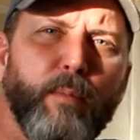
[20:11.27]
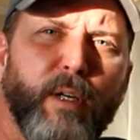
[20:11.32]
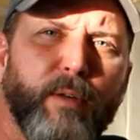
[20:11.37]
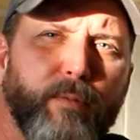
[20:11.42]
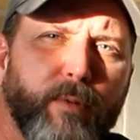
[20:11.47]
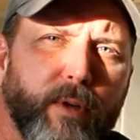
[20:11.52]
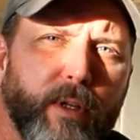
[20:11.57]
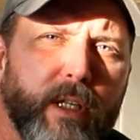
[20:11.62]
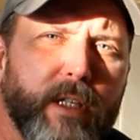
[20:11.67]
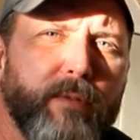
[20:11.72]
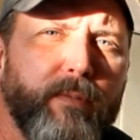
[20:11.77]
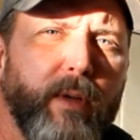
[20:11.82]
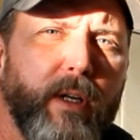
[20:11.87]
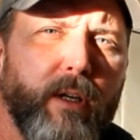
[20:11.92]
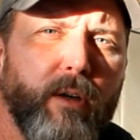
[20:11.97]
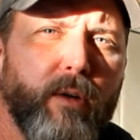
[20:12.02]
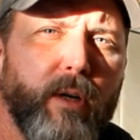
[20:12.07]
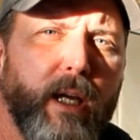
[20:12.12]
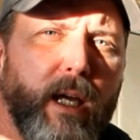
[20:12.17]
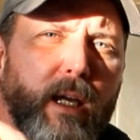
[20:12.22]
But for this
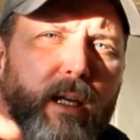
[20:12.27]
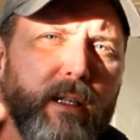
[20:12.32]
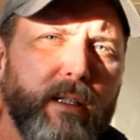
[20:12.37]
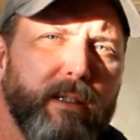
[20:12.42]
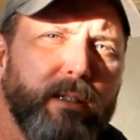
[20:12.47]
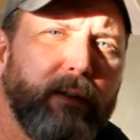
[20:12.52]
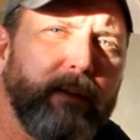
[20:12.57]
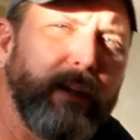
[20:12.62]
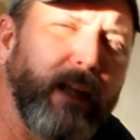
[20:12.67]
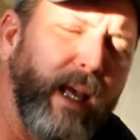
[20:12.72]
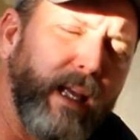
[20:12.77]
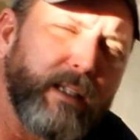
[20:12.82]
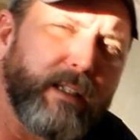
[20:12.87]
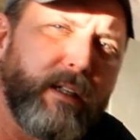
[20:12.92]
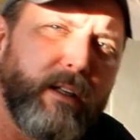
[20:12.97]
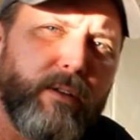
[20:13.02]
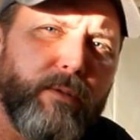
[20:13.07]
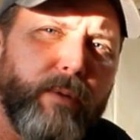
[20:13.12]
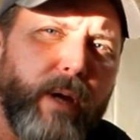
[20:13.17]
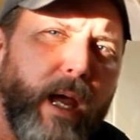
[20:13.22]
video, guys, that's
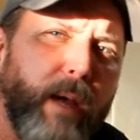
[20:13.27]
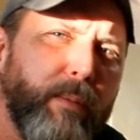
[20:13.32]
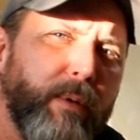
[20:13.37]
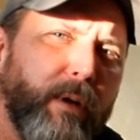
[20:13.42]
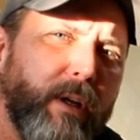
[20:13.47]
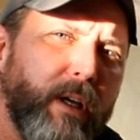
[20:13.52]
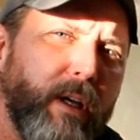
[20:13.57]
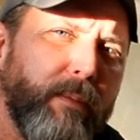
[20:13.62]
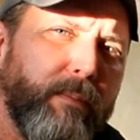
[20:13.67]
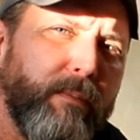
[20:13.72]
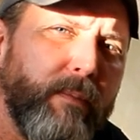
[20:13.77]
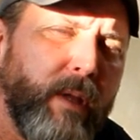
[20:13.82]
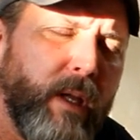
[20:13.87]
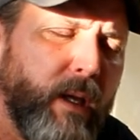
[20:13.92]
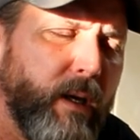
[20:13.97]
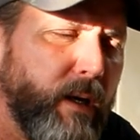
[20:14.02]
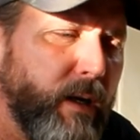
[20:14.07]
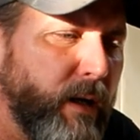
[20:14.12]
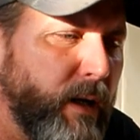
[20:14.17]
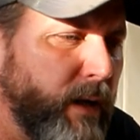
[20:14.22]
going to wrap it up.
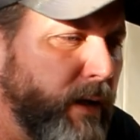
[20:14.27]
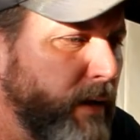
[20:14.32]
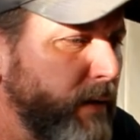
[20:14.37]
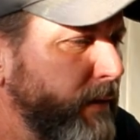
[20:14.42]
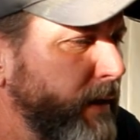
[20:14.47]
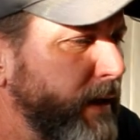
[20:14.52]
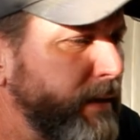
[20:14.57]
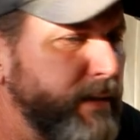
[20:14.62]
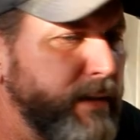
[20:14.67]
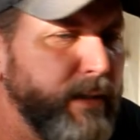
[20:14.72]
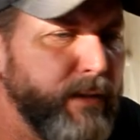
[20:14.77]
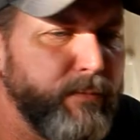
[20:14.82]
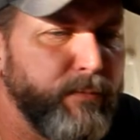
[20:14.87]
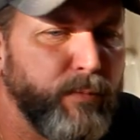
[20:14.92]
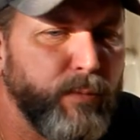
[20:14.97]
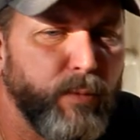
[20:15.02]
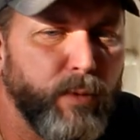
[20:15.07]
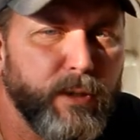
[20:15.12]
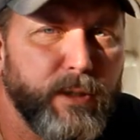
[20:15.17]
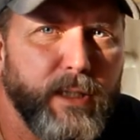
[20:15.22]
That's it
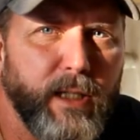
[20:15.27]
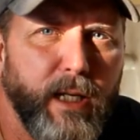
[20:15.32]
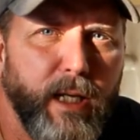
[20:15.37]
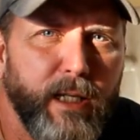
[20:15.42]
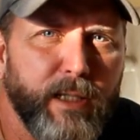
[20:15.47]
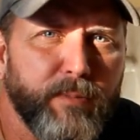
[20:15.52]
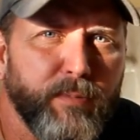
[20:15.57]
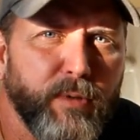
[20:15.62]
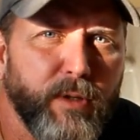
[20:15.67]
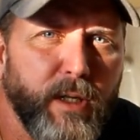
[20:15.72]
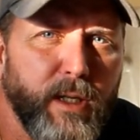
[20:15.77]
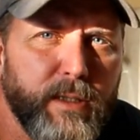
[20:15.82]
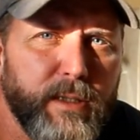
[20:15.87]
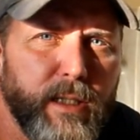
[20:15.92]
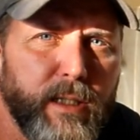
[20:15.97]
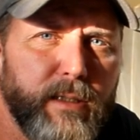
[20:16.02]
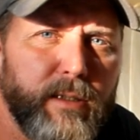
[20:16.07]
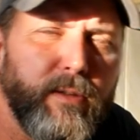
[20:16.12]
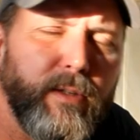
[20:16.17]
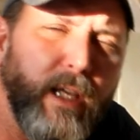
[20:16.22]
for today's
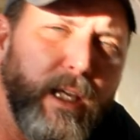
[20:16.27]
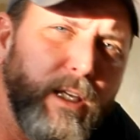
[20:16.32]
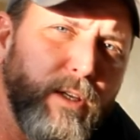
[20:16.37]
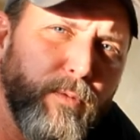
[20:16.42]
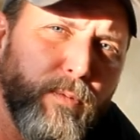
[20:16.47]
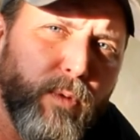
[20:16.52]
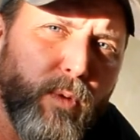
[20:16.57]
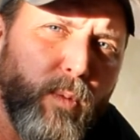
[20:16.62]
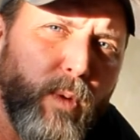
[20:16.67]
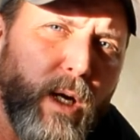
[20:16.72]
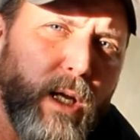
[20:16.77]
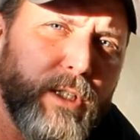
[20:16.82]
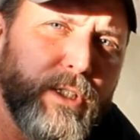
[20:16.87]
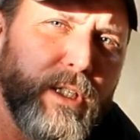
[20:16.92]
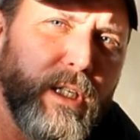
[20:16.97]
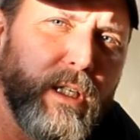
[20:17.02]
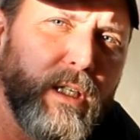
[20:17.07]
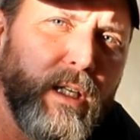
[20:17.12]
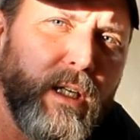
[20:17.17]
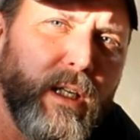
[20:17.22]
project. Thank you for
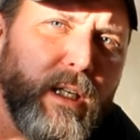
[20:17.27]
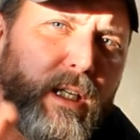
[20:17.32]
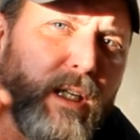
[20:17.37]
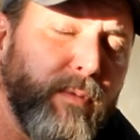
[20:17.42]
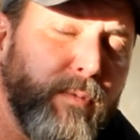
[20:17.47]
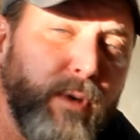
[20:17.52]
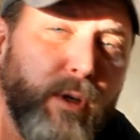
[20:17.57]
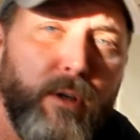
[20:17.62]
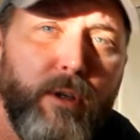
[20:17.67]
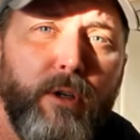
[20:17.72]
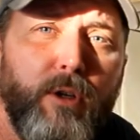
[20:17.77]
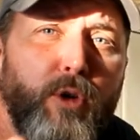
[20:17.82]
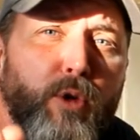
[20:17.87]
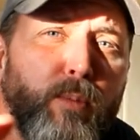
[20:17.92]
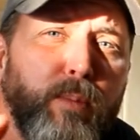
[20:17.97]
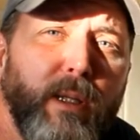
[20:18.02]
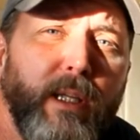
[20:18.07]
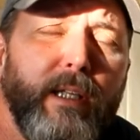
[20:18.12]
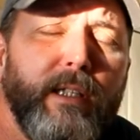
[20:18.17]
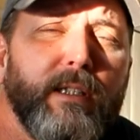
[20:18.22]
watching. If you're new,
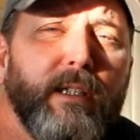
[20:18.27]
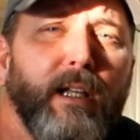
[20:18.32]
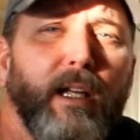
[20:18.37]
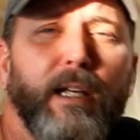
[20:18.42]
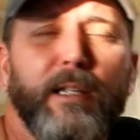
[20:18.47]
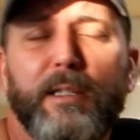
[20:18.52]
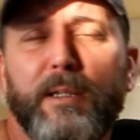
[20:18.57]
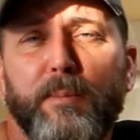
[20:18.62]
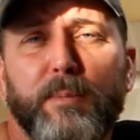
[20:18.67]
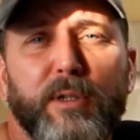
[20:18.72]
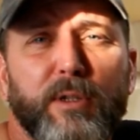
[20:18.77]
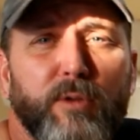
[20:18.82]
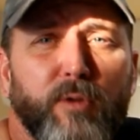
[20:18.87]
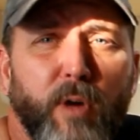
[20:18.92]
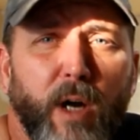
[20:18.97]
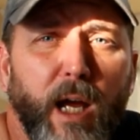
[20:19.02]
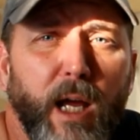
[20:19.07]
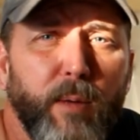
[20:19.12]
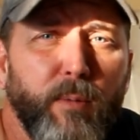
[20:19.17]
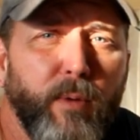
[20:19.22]
please click
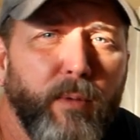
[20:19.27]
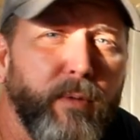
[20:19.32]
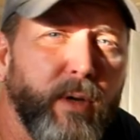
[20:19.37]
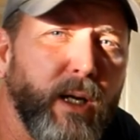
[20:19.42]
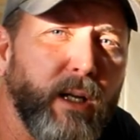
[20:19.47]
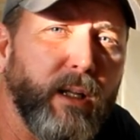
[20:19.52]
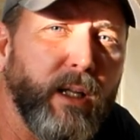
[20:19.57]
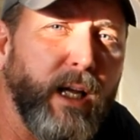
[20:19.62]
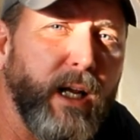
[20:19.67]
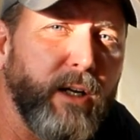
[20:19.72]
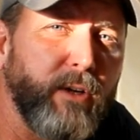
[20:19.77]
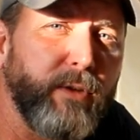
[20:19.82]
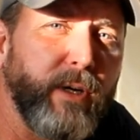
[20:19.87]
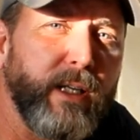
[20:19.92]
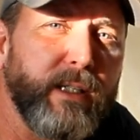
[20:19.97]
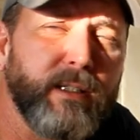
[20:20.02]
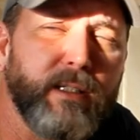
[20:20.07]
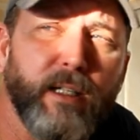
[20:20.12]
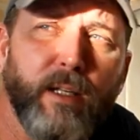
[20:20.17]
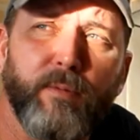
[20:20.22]
subscribe. We've got a lot of
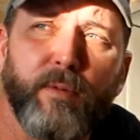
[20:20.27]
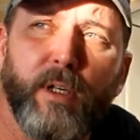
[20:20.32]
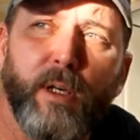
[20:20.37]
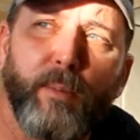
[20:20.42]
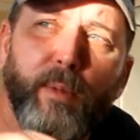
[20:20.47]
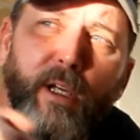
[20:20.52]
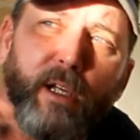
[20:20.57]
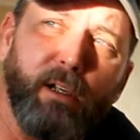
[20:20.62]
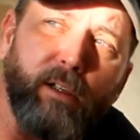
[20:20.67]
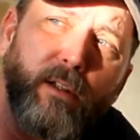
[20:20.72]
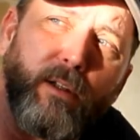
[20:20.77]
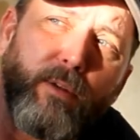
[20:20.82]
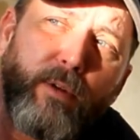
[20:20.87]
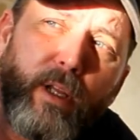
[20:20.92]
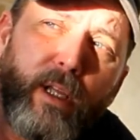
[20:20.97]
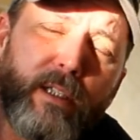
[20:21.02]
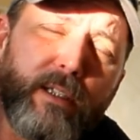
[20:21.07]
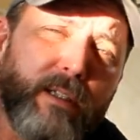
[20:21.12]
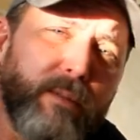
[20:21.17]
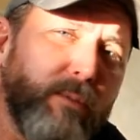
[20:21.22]
great stuff coming,
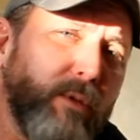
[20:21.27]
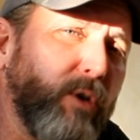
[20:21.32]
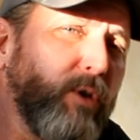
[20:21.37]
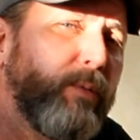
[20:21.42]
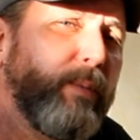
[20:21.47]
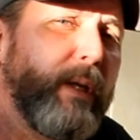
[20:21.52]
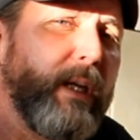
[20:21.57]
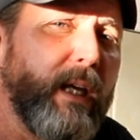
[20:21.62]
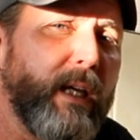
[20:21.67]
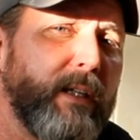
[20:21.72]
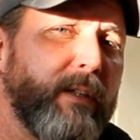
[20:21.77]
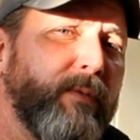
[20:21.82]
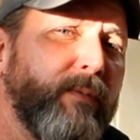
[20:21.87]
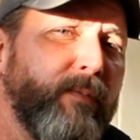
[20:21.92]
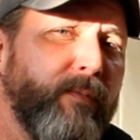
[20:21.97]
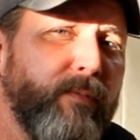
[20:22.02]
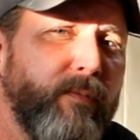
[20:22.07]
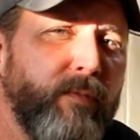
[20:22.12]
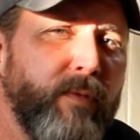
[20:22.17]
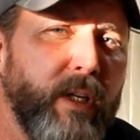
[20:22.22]
including some OBS
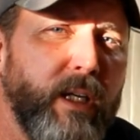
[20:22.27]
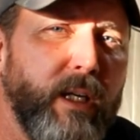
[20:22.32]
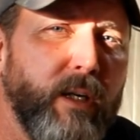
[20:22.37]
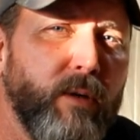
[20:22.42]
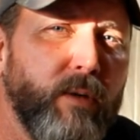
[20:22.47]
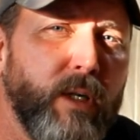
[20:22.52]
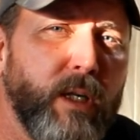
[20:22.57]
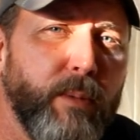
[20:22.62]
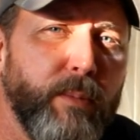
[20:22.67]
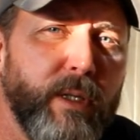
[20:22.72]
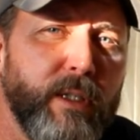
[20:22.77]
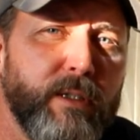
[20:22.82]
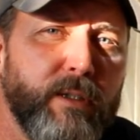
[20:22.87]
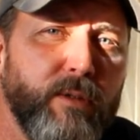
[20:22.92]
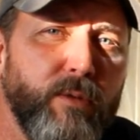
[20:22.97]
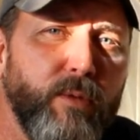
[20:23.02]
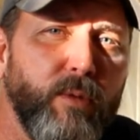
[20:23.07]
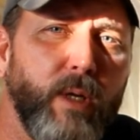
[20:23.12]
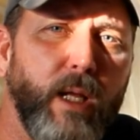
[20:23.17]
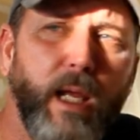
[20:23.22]
video coming
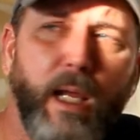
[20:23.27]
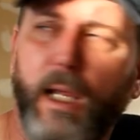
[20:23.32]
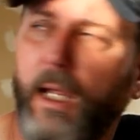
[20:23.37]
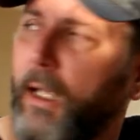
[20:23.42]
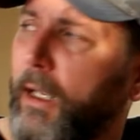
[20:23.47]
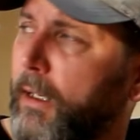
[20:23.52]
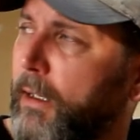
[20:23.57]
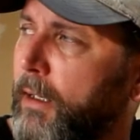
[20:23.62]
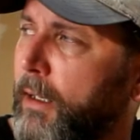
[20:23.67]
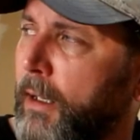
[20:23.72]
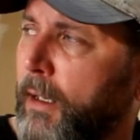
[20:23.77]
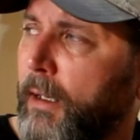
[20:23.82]
soon, and